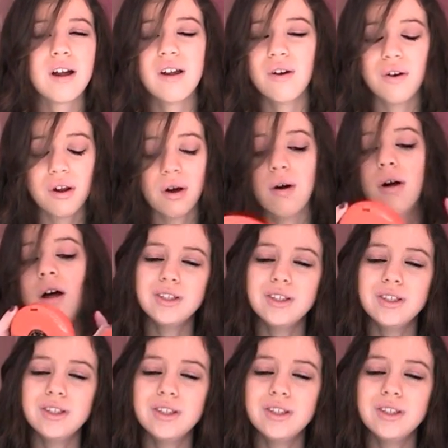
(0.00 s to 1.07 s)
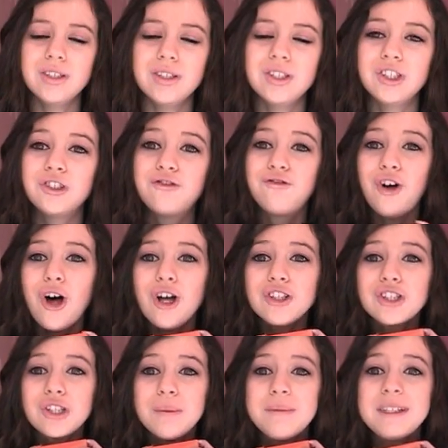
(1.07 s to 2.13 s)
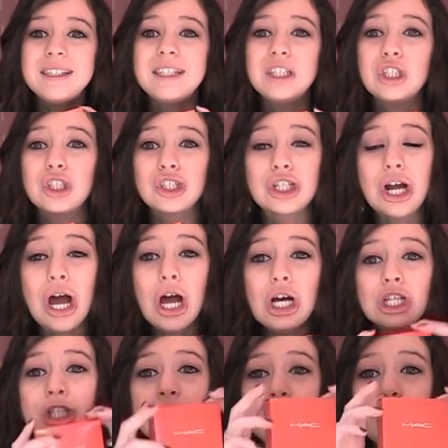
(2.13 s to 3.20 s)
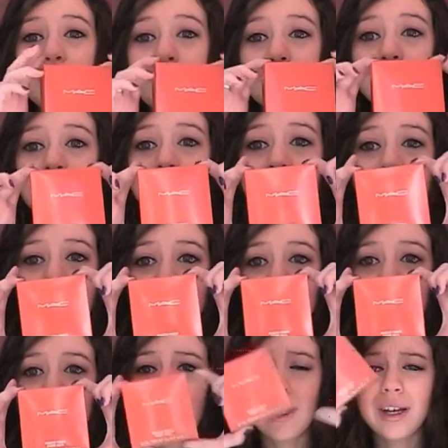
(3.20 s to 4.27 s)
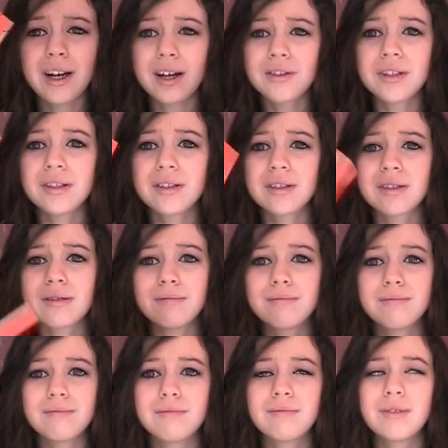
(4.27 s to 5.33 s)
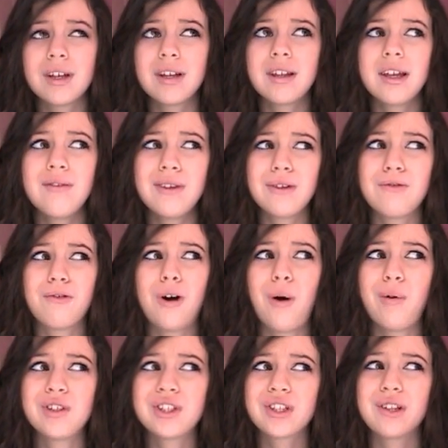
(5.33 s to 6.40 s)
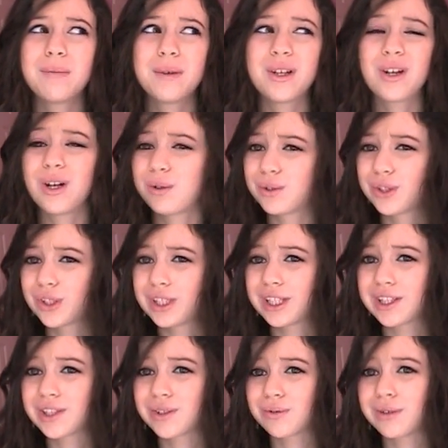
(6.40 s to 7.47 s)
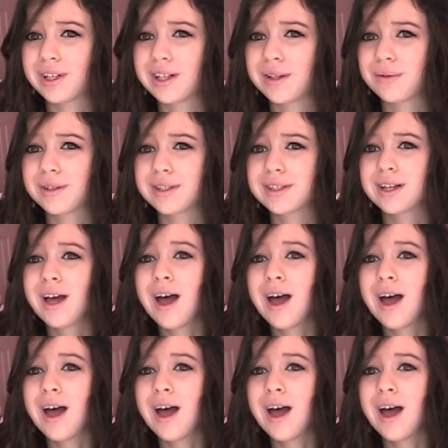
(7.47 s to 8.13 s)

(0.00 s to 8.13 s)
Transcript: I don't know. Since fall is gonna be here soon, I got this. And even if fall wasn't gonna be here, I was gonna get this one anyways.